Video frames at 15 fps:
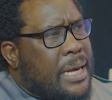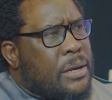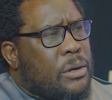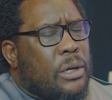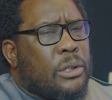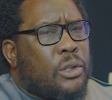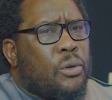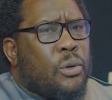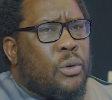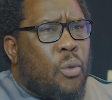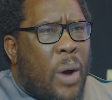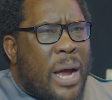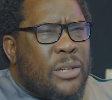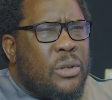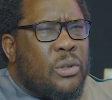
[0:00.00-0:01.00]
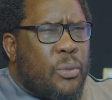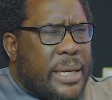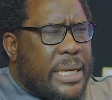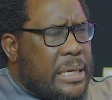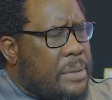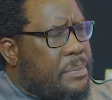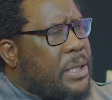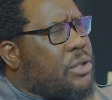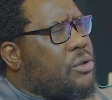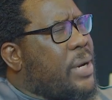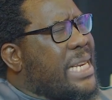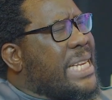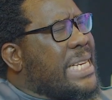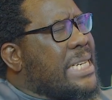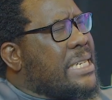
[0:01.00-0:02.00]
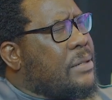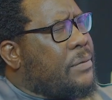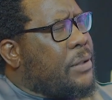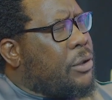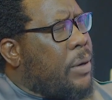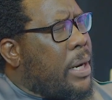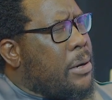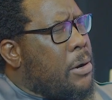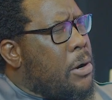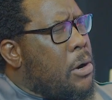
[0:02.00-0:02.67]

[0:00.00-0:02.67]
And why should we limit to an individual?